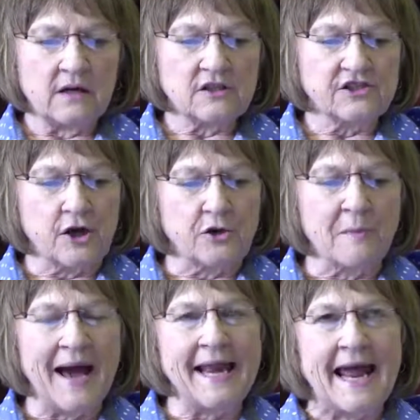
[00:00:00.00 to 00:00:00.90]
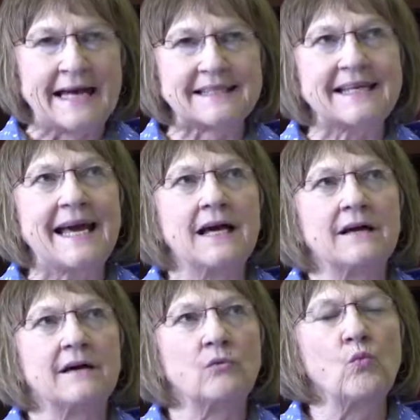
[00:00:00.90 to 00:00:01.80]
So you might ask,
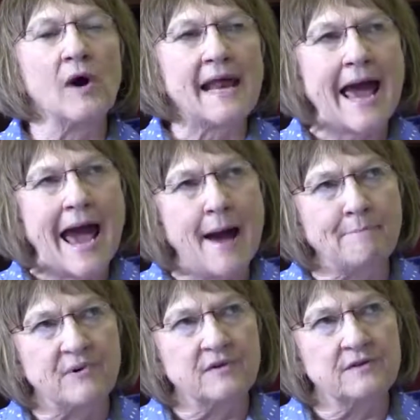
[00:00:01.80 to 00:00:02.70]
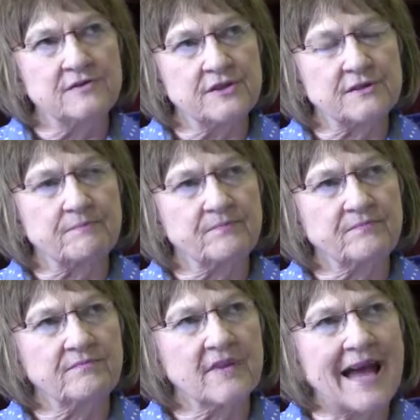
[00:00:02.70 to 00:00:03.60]
what happens?
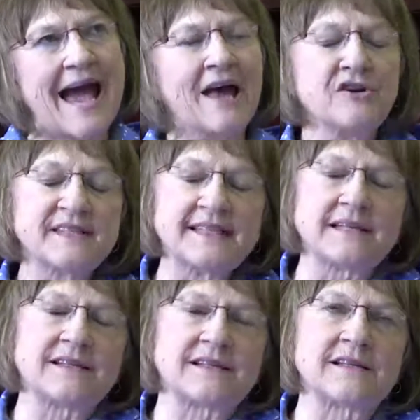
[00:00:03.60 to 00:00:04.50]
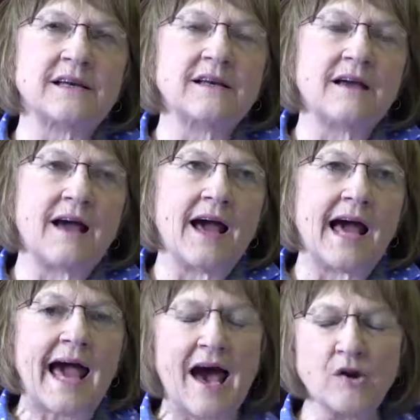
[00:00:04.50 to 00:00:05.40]
How
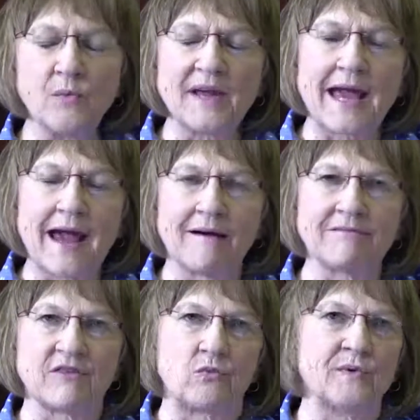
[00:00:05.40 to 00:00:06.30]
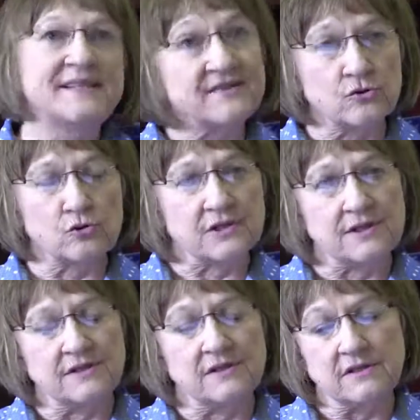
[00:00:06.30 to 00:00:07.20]
do we have the
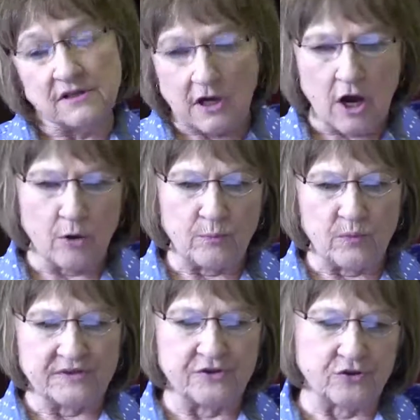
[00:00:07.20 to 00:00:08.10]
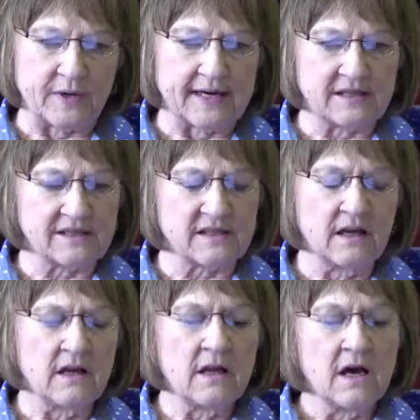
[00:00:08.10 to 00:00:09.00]
resources to cope with stress?
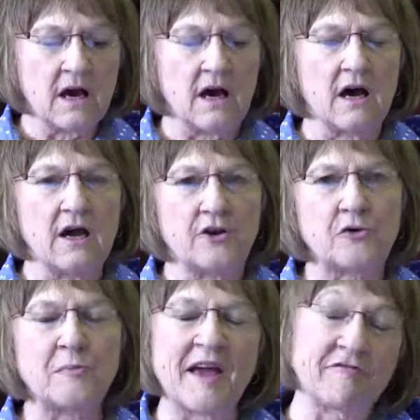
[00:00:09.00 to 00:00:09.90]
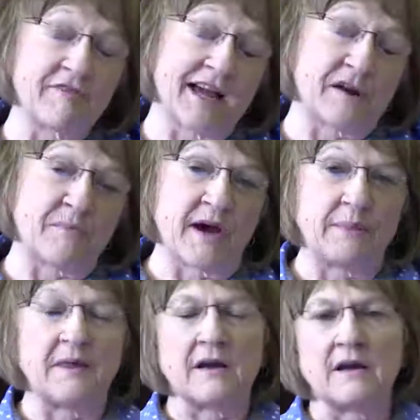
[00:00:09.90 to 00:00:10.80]
You may have read
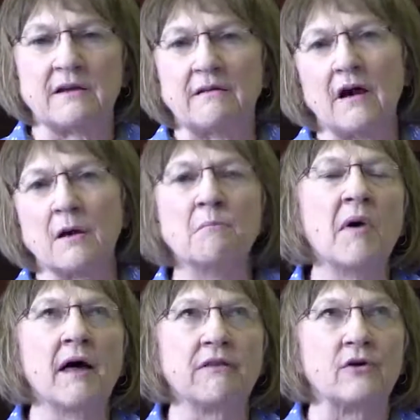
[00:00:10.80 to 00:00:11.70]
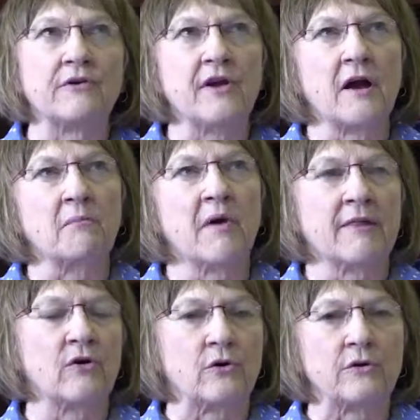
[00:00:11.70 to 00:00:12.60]
about a young
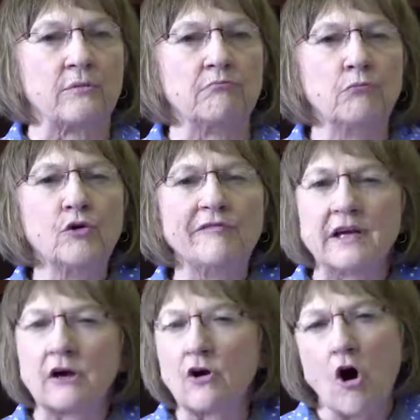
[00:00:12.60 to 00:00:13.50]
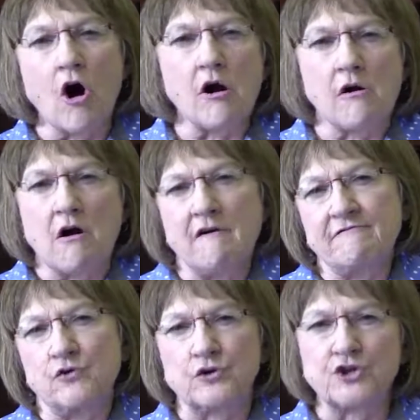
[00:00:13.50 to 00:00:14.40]
mother moving a car
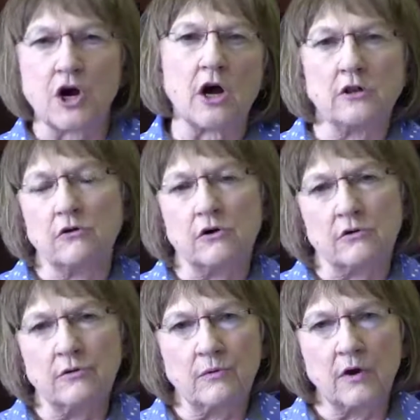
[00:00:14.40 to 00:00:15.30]
off her toddler